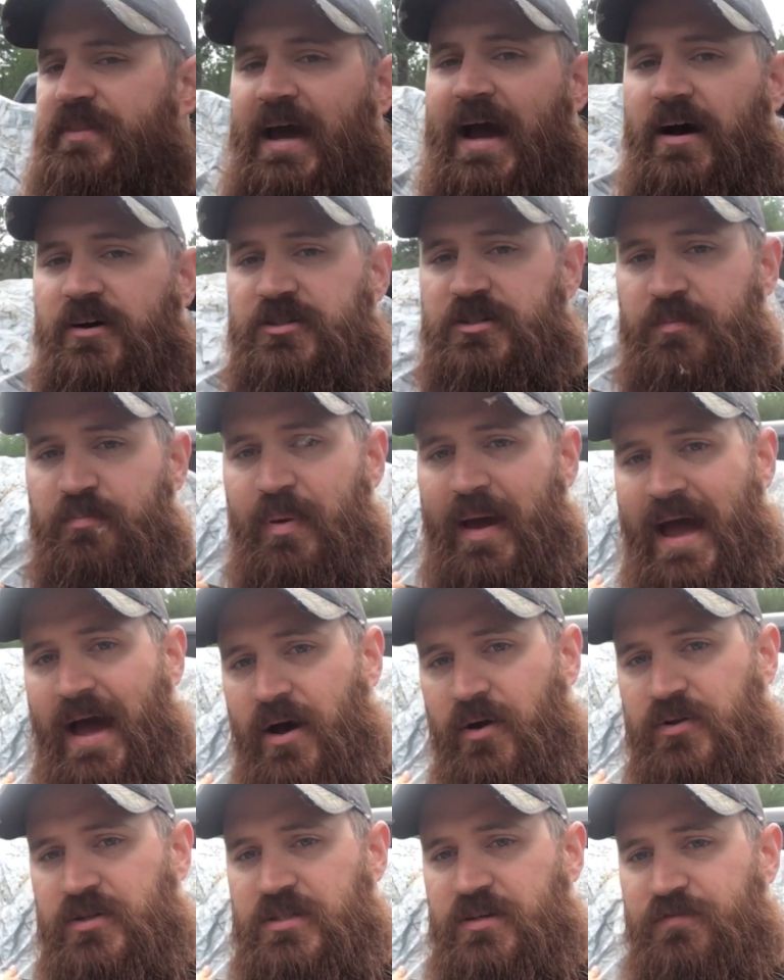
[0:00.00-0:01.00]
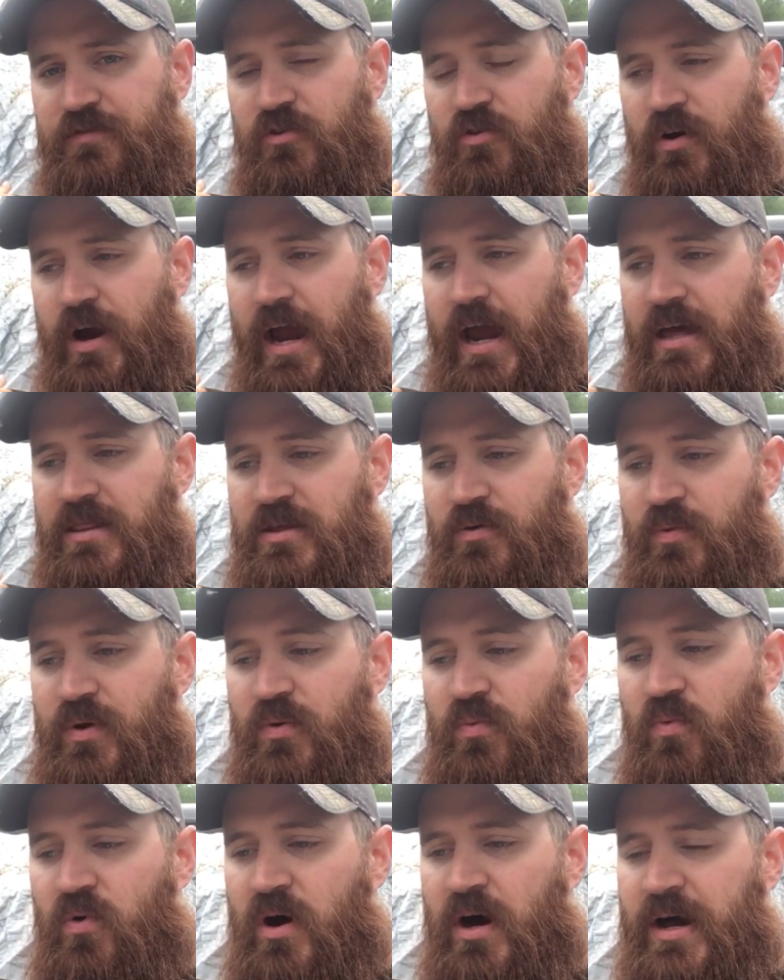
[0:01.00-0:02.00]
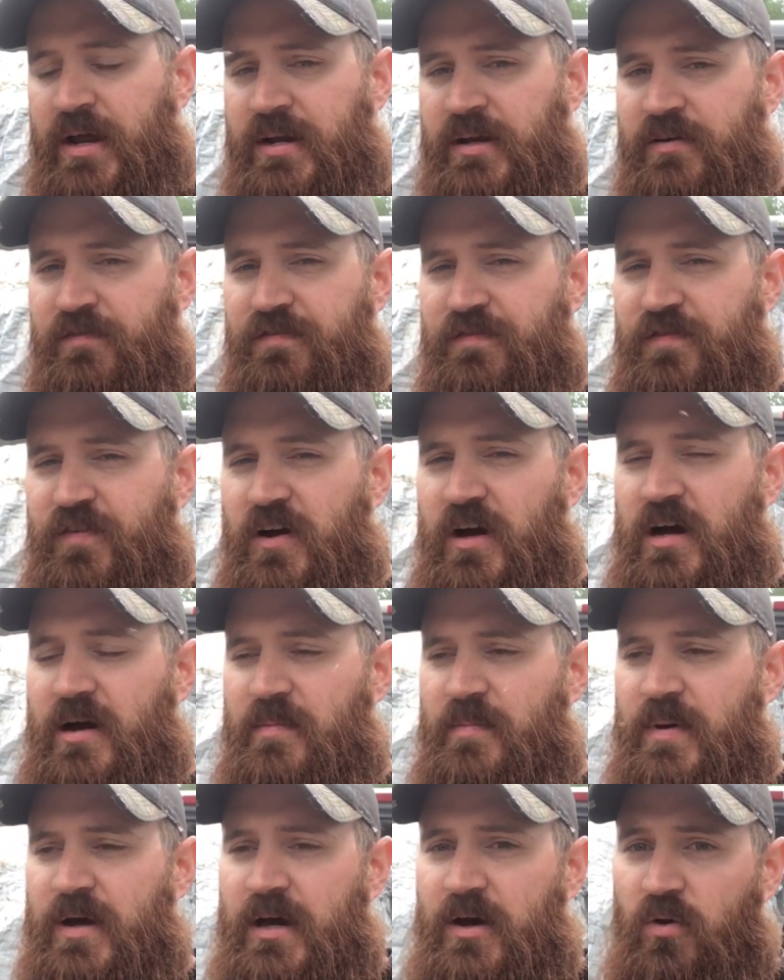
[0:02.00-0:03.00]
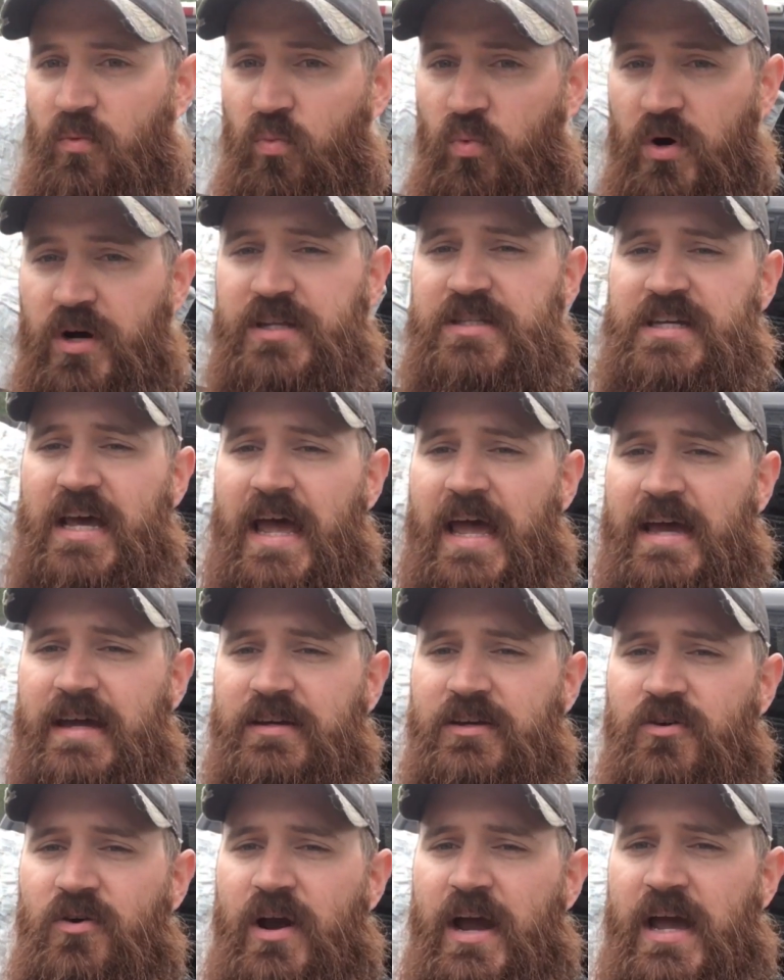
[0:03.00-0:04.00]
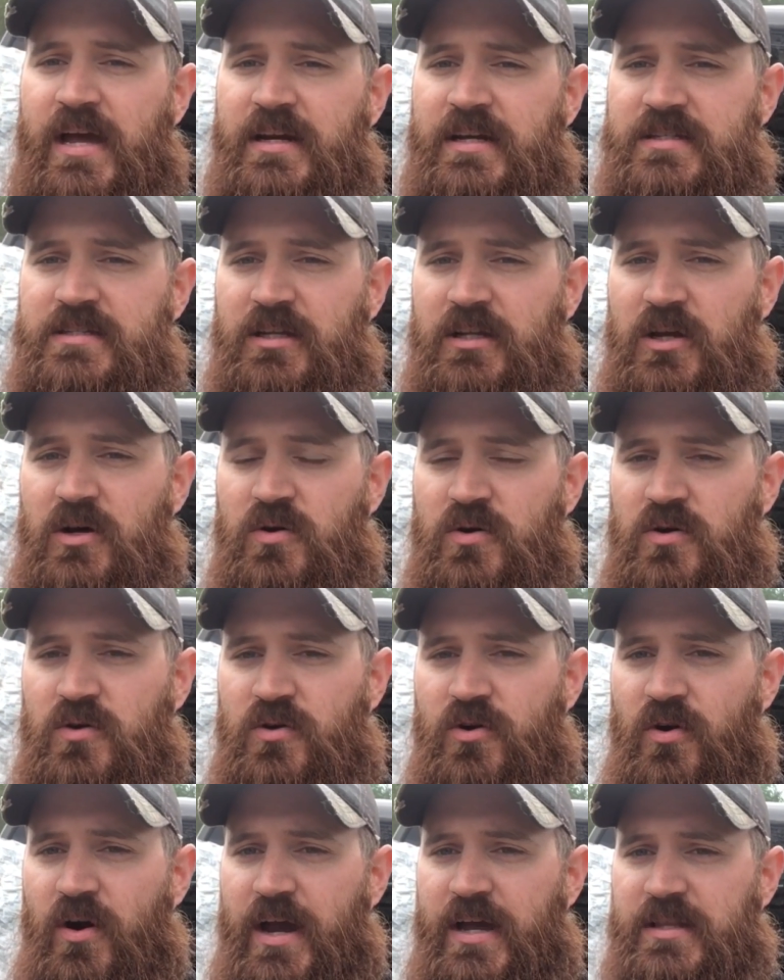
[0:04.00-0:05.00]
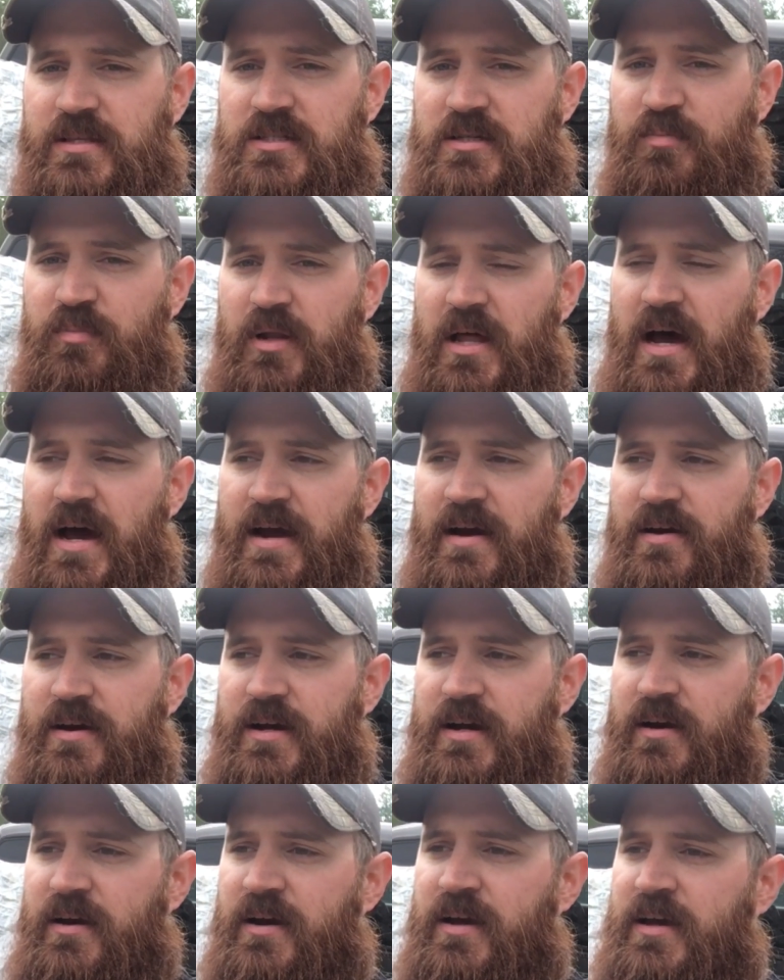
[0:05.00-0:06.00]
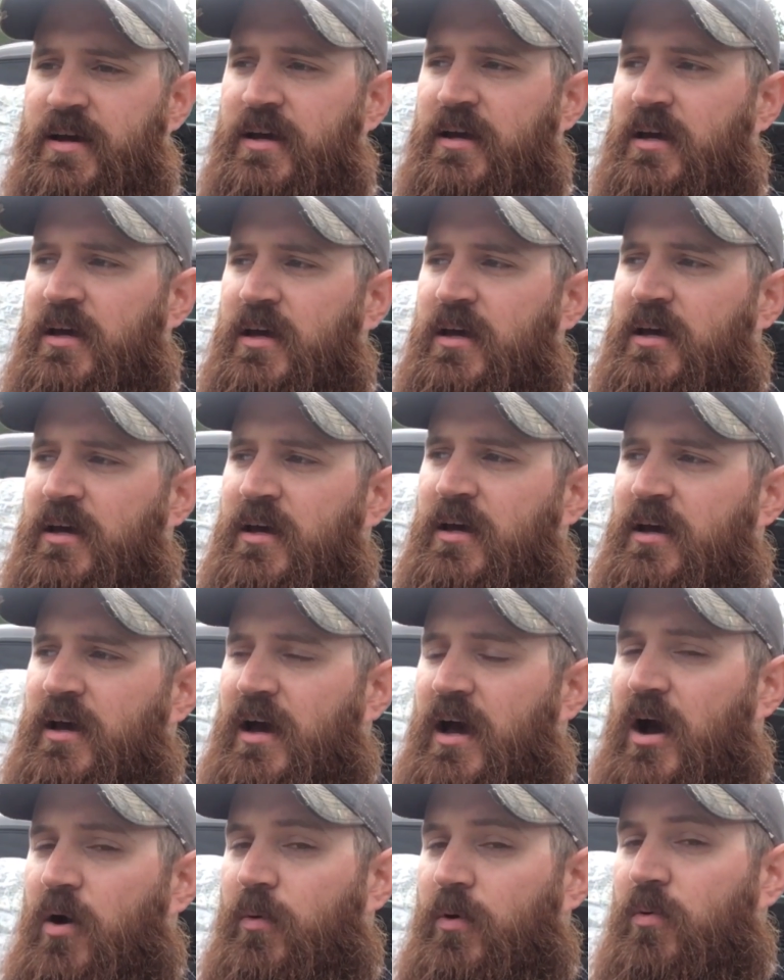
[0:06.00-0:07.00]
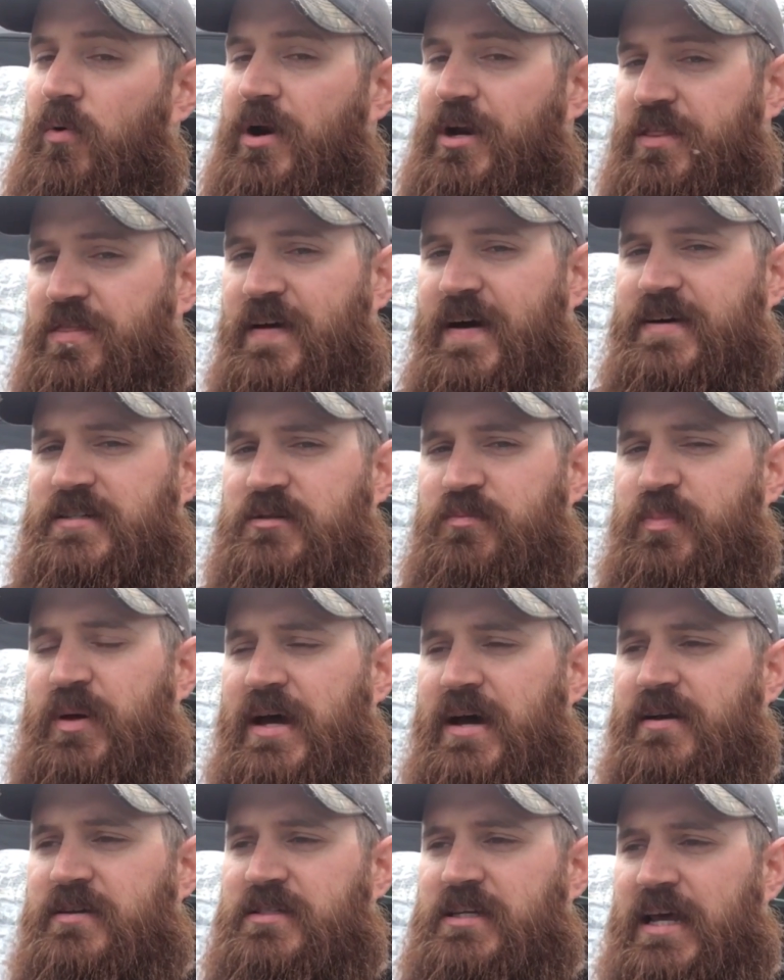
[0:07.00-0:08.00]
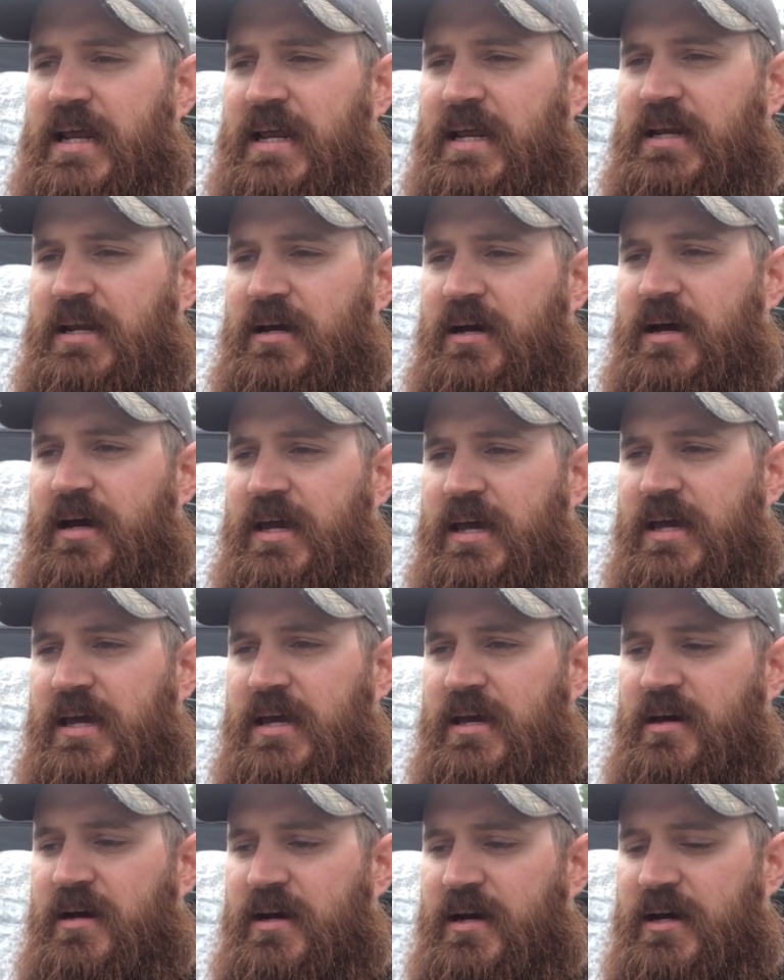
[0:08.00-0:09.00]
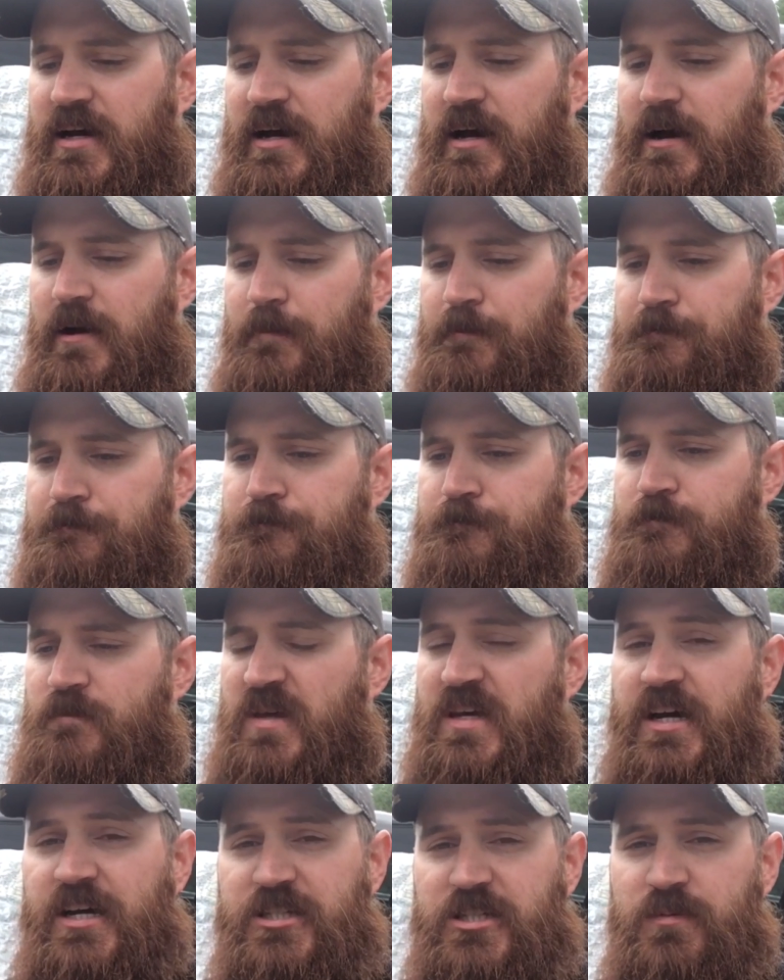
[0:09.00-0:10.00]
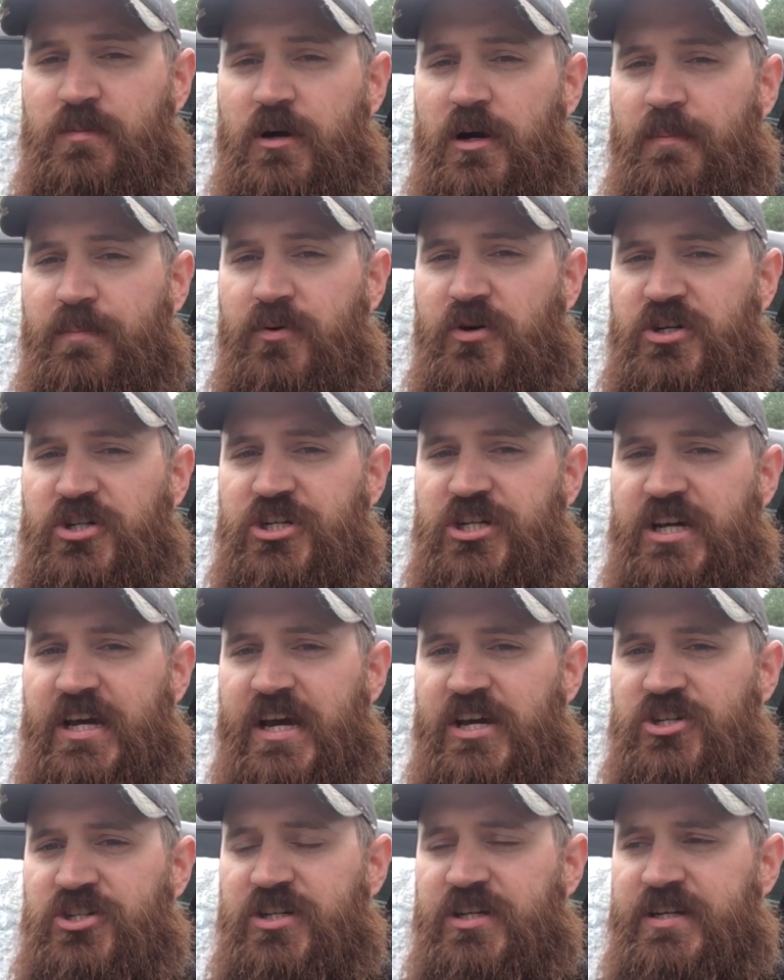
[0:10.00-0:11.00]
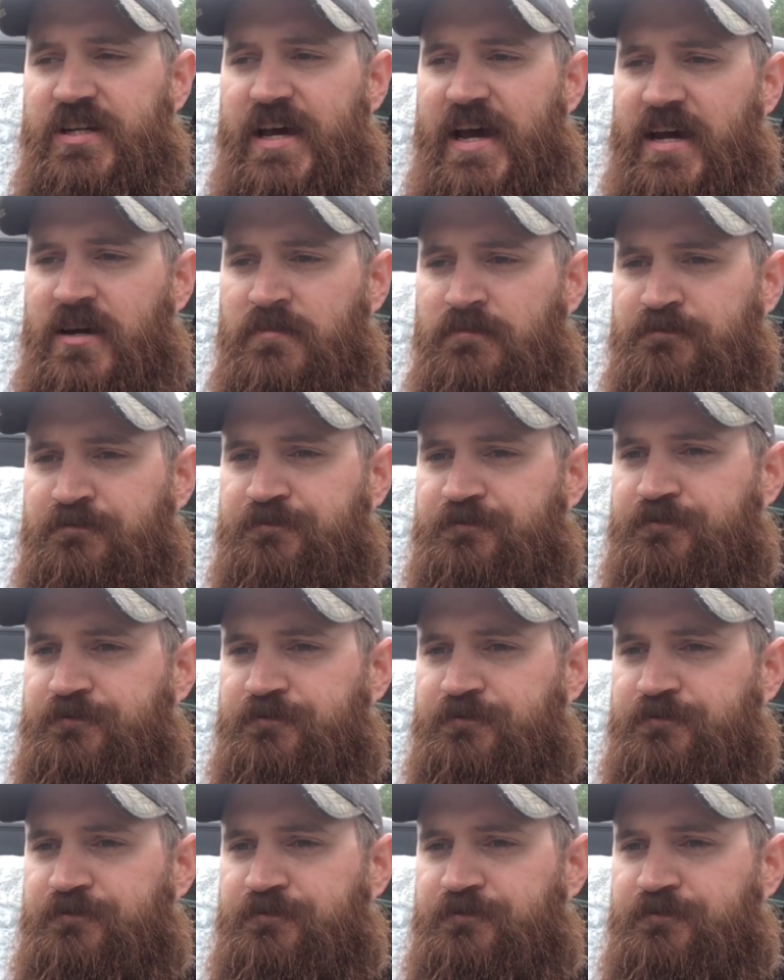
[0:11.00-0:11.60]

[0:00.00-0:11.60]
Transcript: 1,000 pounds of grain that we won from Woods Hay and Grain. It's a local grain supplier here. We won 1,000 pounds at a customer appreciation day.